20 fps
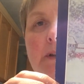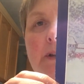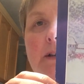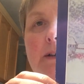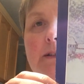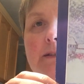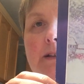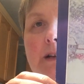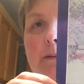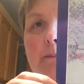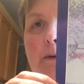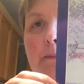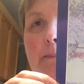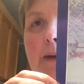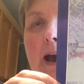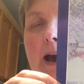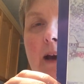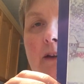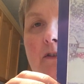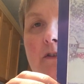because I'm a
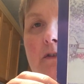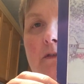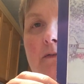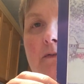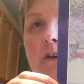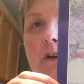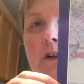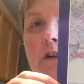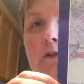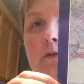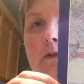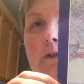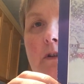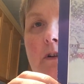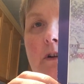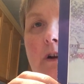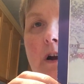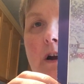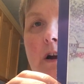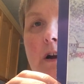pattern
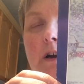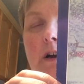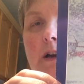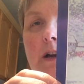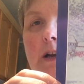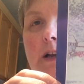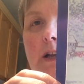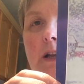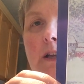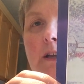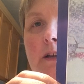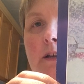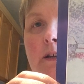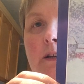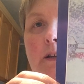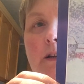follower, I